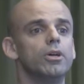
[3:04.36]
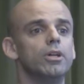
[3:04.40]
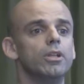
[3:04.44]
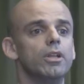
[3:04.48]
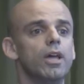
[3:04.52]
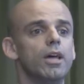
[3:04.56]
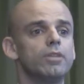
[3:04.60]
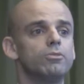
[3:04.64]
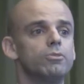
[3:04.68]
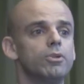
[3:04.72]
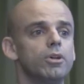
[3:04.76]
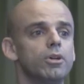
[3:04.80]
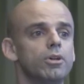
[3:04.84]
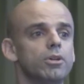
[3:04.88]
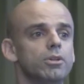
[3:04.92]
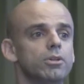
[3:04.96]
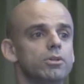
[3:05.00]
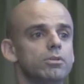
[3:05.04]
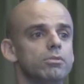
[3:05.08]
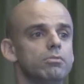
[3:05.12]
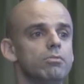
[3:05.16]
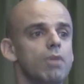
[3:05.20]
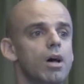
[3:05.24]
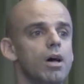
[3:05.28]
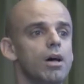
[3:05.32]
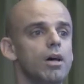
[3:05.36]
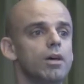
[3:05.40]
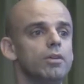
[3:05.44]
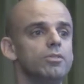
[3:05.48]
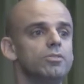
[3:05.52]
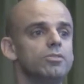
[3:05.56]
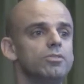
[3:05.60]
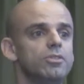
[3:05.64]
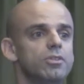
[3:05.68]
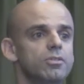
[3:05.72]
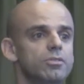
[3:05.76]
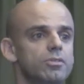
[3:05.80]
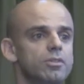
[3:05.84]
electrical
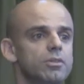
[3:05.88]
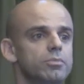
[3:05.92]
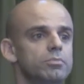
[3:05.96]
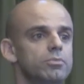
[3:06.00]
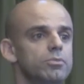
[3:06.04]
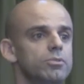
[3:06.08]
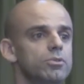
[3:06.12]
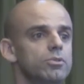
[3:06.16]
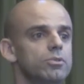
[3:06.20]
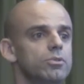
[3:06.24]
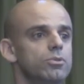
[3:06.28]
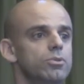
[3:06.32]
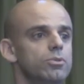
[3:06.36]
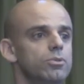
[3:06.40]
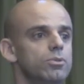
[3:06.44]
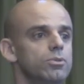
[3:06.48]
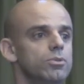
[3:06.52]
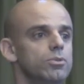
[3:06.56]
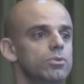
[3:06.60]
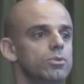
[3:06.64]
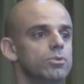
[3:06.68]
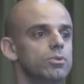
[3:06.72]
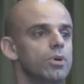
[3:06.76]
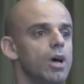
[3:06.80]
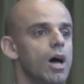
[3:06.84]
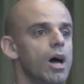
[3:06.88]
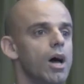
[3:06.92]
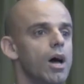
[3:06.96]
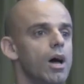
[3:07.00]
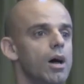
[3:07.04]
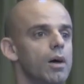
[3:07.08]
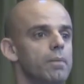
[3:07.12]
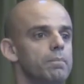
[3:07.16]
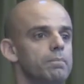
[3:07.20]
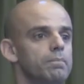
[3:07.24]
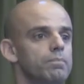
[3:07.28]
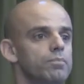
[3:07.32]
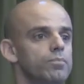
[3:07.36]
systems to
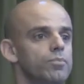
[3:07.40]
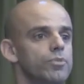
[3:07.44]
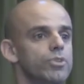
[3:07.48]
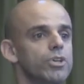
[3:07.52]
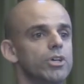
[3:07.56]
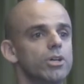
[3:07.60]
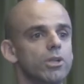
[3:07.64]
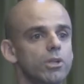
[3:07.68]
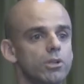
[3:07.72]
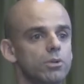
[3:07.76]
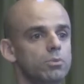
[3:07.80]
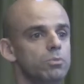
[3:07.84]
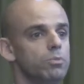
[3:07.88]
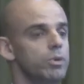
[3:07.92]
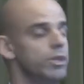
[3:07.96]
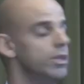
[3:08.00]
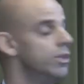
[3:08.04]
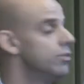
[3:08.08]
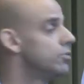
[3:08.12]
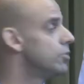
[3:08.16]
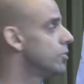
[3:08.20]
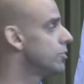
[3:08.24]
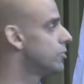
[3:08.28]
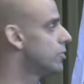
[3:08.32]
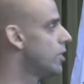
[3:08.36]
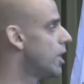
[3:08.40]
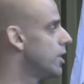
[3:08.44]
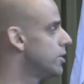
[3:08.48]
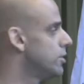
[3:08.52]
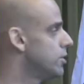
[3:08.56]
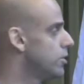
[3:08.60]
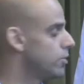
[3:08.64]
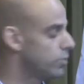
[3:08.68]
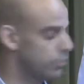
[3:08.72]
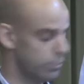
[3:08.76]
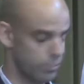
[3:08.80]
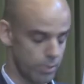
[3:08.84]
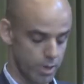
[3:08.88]
deal with these oxide
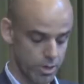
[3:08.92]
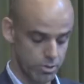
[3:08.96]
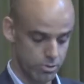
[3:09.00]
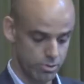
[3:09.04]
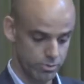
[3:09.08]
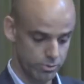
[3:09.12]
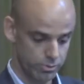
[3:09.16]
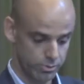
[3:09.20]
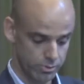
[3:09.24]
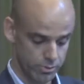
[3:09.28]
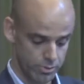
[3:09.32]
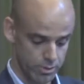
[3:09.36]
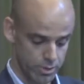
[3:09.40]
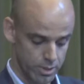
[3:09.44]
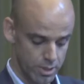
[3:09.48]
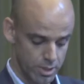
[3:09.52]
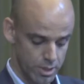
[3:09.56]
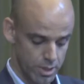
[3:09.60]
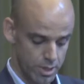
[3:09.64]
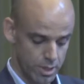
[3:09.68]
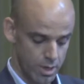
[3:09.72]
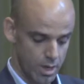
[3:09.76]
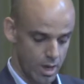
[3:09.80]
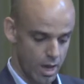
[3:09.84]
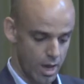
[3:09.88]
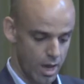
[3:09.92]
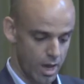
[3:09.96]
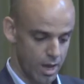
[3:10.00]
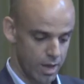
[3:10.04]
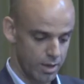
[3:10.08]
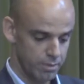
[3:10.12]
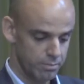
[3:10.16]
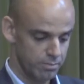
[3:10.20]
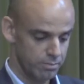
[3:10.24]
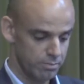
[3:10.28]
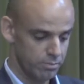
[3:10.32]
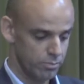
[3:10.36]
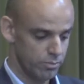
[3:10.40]
nanostructures.
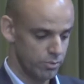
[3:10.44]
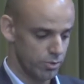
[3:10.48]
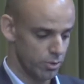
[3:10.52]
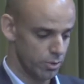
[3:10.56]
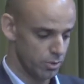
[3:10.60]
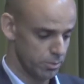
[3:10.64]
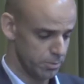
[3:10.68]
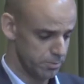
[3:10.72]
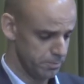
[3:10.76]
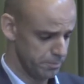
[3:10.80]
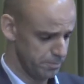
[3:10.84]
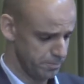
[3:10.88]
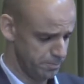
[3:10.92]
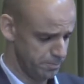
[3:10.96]
So,